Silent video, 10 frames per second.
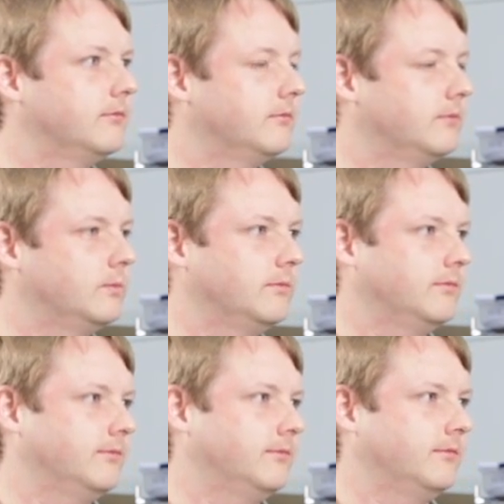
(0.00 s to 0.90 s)

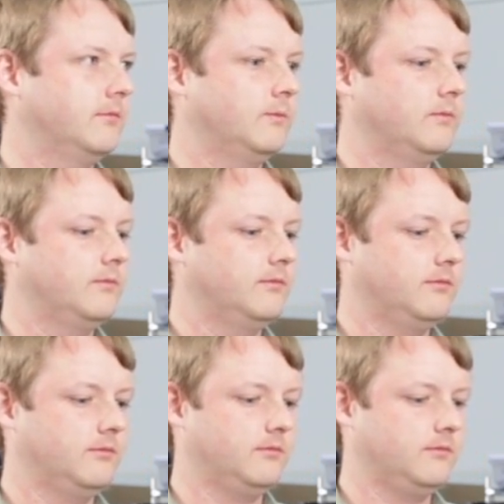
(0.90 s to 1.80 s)

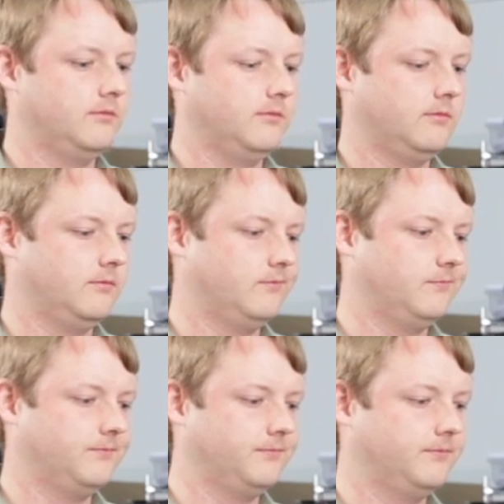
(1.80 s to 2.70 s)

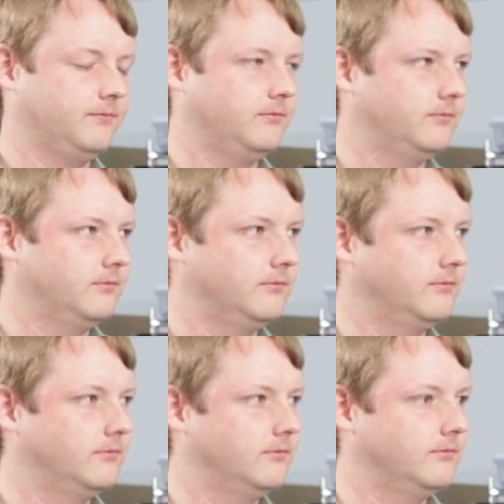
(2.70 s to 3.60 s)

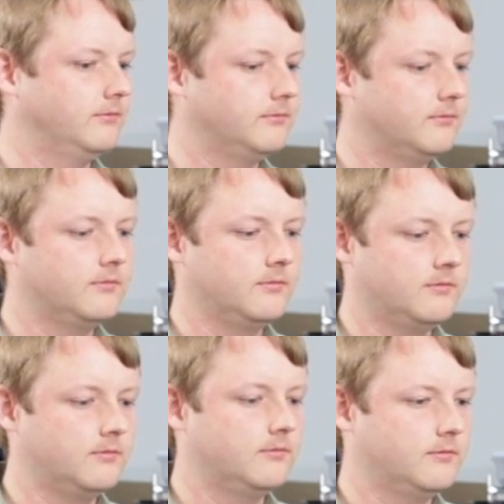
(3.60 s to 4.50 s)

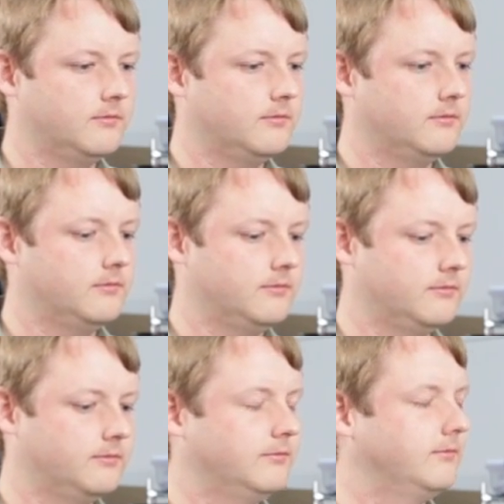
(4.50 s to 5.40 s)

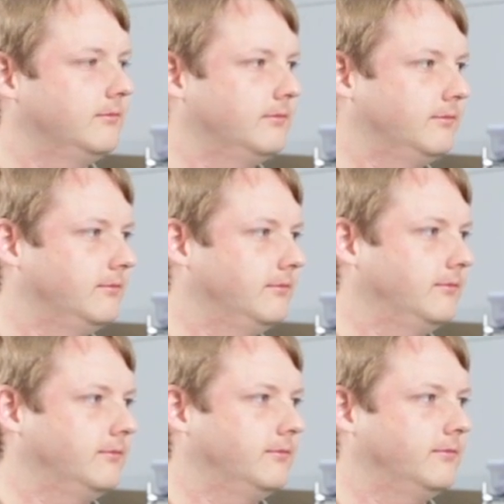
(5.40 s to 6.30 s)

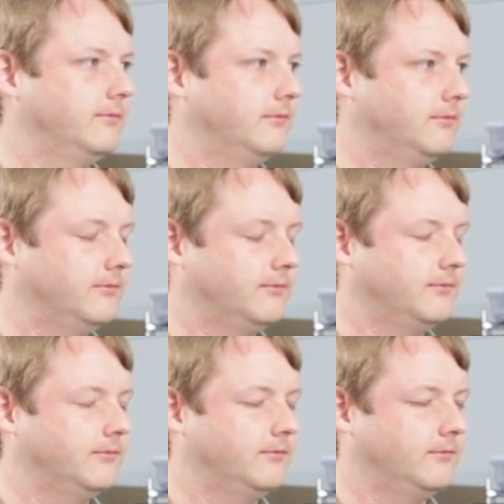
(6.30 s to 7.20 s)

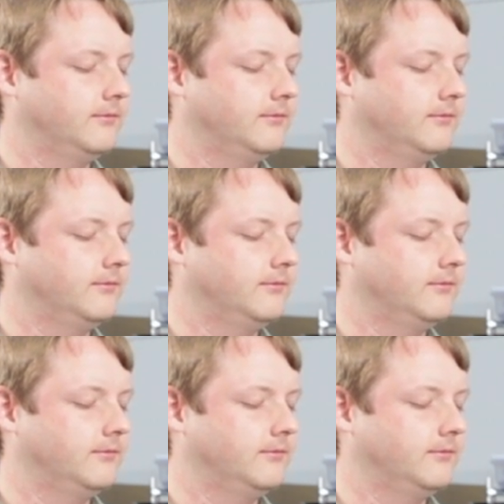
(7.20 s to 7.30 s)
[no speech]